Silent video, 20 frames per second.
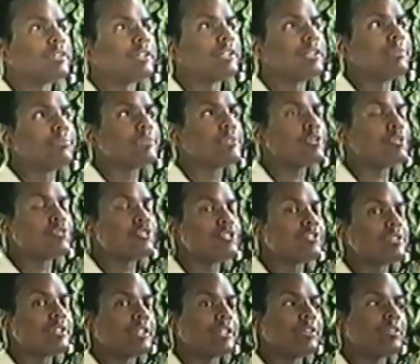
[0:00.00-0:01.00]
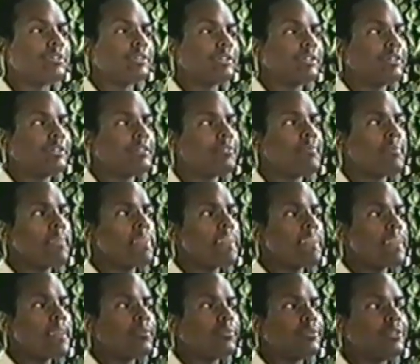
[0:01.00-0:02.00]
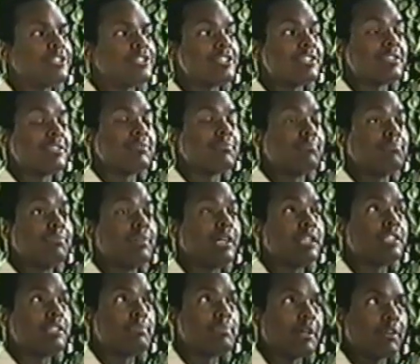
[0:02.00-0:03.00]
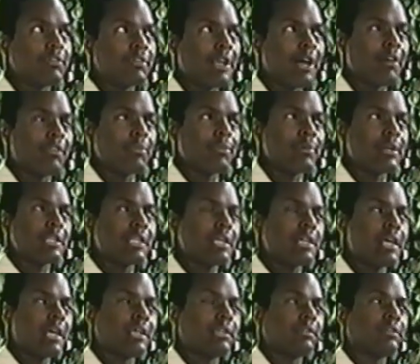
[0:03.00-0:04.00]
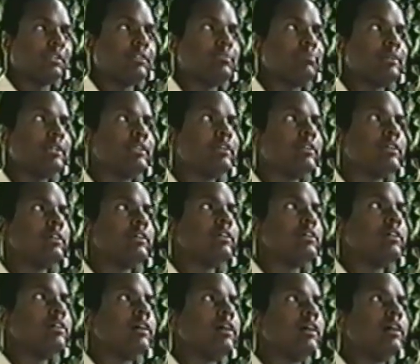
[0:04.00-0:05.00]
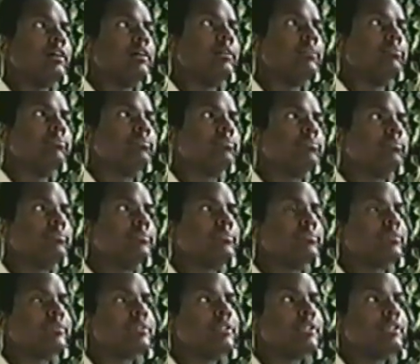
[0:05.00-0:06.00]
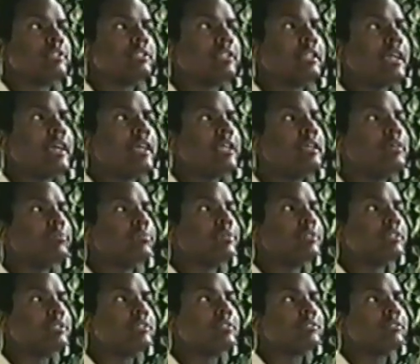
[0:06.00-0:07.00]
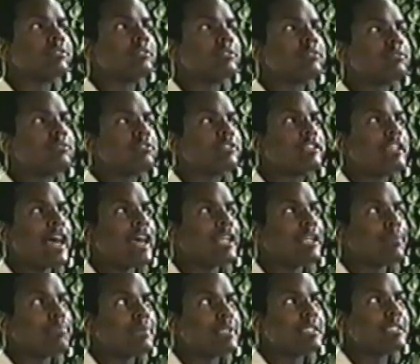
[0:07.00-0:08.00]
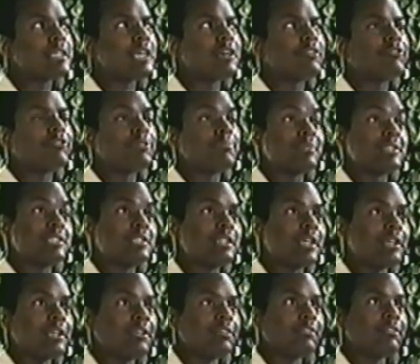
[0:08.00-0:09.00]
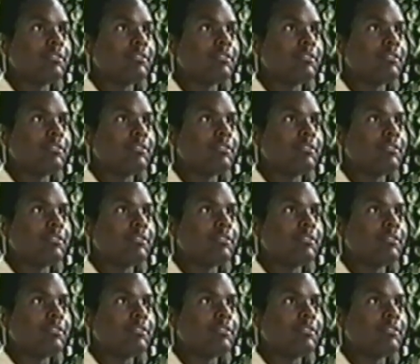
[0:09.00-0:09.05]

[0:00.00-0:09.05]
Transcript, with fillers: um, Social Security, mm -hmm. which is much better now the way they handle it. But uh -huh. um, this lady would stand up and say from the state